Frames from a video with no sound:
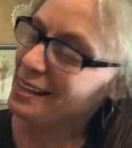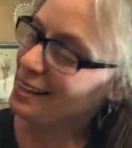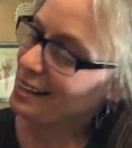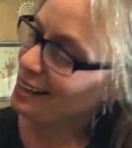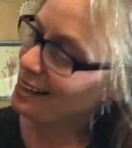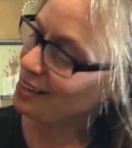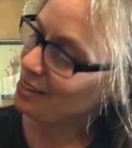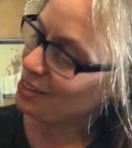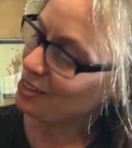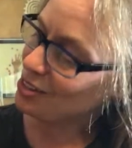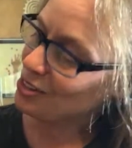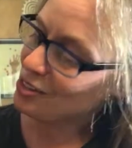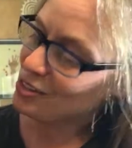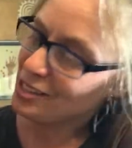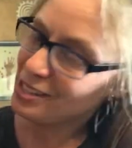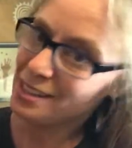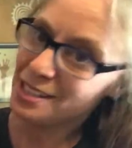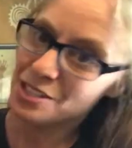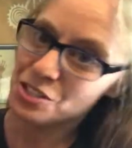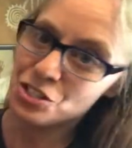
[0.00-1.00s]
and the
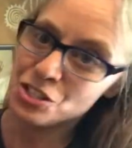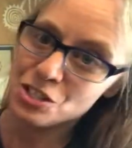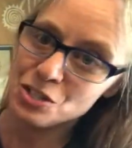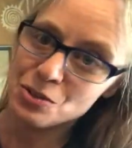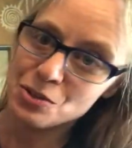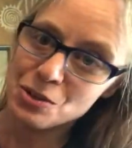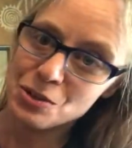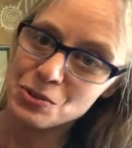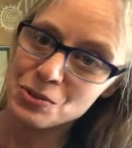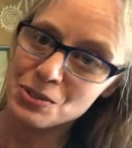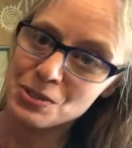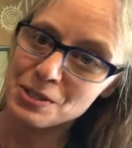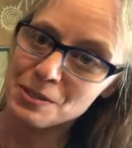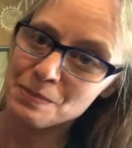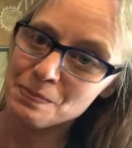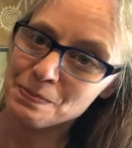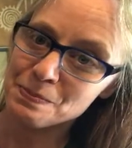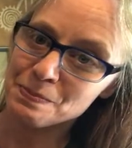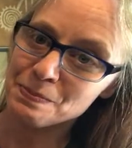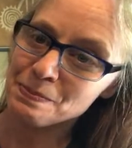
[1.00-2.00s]
garden that she grows,
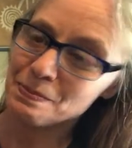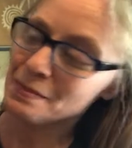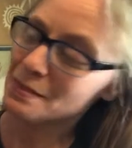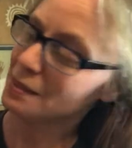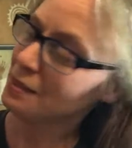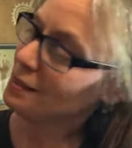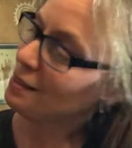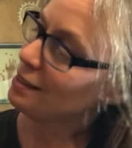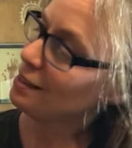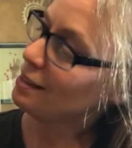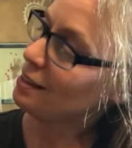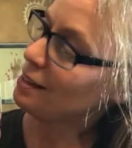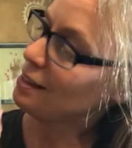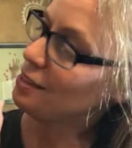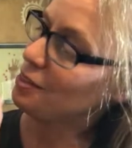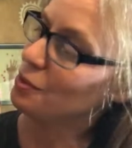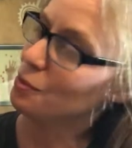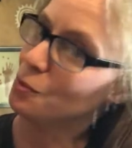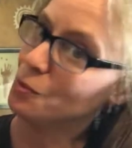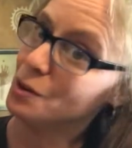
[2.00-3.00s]

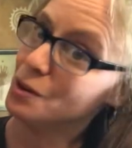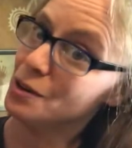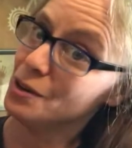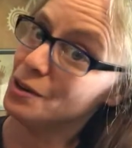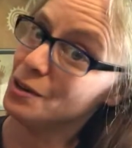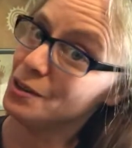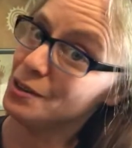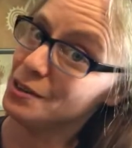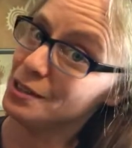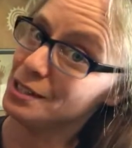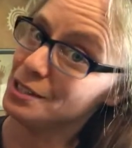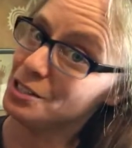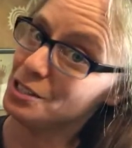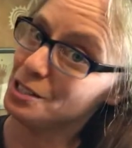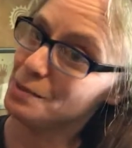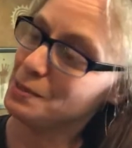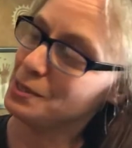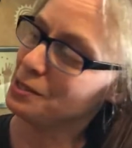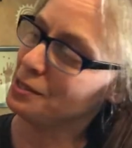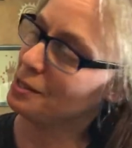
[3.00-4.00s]
and the wall that
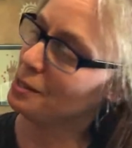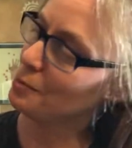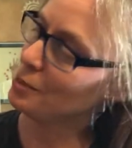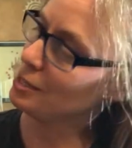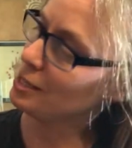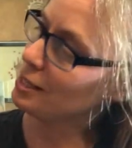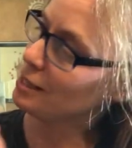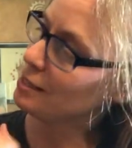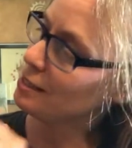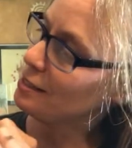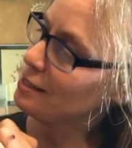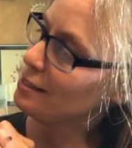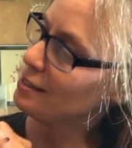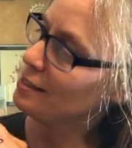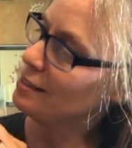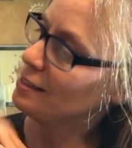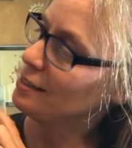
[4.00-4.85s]
she builds to protect it,